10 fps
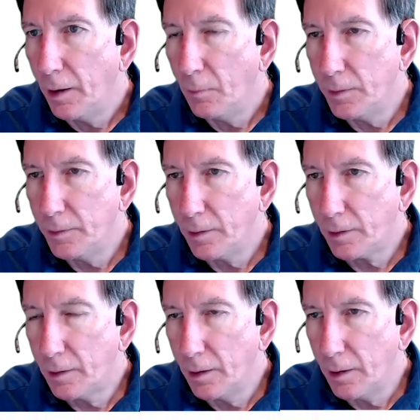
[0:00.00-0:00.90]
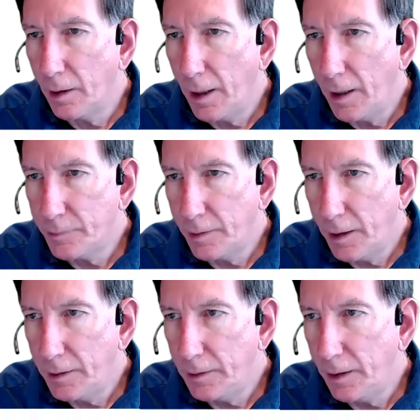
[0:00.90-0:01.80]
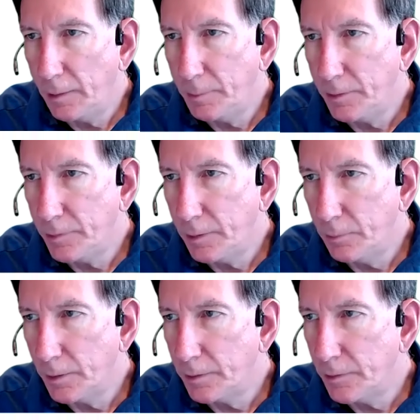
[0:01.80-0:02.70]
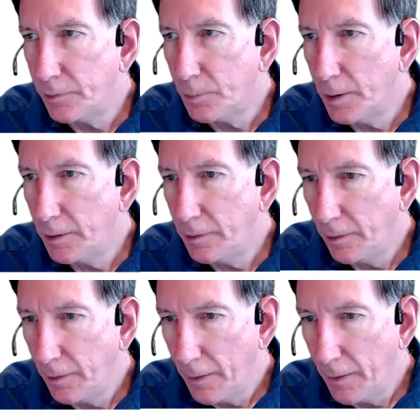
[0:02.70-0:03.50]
with asset ID ABC with this one,